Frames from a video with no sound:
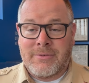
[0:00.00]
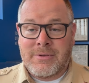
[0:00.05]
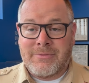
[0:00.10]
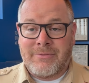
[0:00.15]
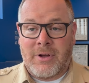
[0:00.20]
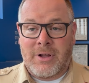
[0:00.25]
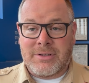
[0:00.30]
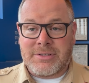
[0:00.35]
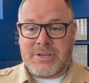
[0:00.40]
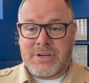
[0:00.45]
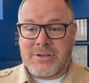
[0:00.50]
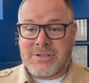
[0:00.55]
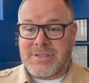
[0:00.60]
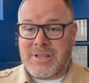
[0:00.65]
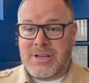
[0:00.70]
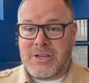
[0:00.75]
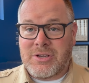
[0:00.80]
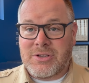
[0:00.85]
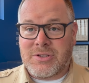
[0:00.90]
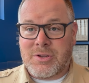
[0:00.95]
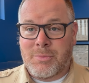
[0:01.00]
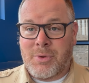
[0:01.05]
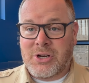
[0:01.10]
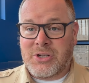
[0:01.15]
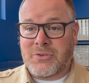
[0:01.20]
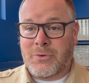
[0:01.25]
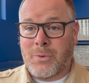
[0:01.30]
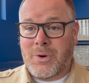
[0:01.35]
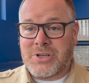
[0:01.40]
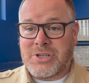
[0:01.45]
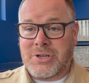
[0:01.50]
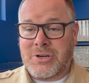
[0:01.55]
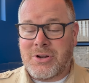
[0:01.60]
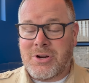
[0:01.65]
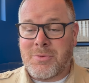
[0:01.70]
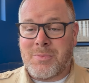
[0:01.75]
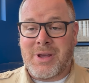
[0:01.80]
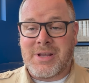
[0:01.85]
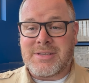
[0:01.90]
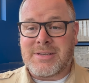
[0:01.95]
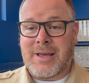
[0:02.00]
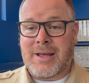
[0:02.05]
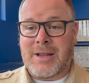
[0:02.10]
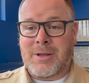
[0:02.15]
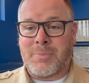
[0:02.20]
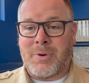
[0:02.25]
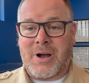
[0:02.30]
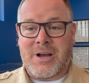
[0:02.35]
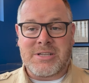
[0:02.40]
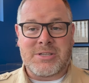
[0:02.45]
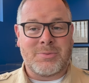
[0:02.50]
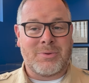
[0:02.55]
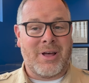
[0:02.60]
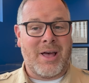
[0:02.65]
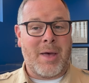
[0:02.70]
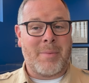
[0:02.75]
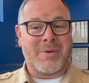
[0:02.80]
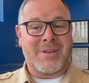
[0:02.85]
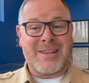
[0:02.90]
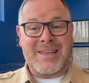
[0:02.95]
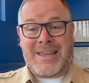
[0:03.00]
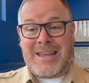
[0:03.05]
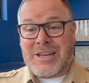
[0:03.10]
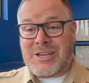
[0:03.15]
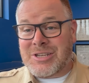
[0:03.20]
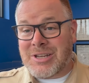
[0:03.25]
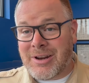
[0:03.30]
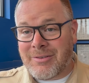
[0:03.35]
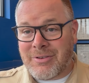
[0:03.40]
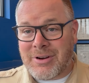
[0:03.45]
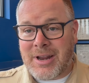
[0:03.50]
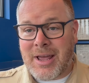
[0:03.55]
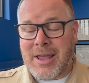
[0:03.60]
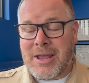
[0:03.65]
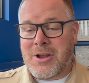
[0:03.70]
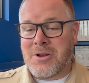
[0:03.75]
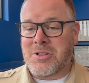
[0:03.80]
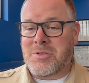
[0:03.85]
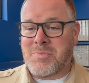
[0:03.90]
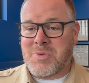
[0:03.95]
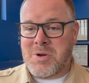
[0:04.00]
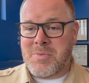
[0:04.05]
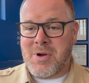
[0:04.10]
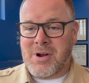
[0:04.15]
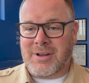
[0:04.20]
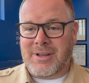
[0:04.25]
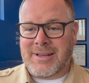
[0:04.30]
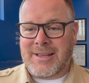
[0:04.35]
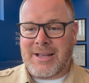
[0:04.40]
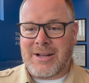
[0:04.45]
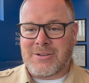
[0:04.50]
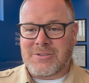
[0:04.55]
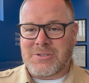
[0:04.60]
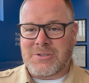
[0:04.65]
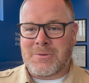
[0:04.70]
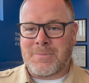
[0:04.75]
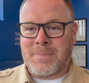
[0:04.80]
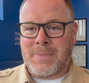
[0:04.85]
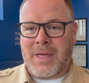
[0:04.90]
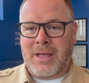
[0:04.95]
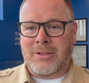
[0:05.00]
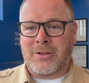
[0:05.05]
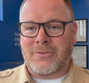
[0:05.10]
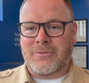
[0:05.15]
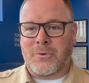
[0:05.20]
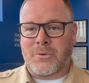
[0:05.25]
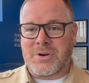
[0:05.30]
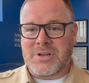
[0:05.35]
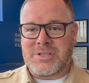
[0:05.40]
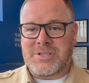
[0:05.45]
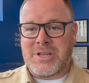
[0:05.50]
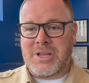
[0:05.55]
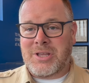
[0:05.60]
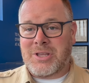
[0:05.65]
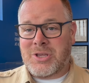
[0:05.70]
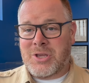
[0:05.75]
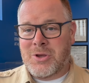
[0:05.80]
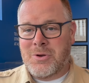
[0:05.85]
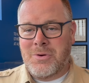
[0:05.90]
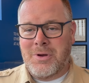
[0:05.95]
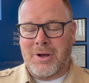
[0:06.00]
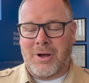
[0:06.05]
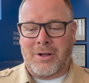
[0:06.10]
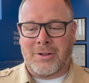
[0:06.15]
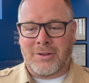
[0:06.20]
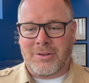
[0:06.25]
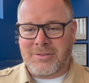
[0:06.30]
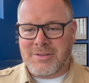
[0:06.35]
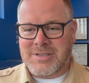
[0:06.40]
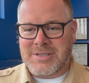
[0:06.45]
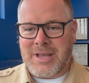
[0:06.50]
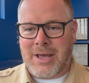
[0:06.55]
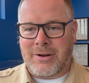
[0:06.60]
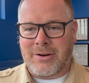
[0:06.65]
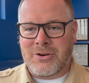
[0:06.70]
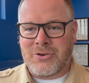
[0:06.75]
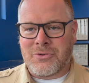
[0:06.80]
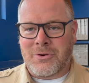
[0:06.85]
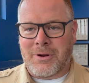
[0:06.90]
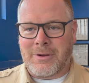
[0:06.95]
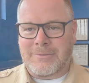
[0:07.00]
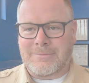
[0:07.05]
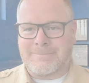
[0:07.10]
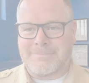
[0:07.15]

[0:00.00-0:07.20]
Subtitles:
Volunteers, thank you so much for what you do to make scouting possible happen each and every day here in the Mid-America Council. I look forward to seeing you along the scouting trail.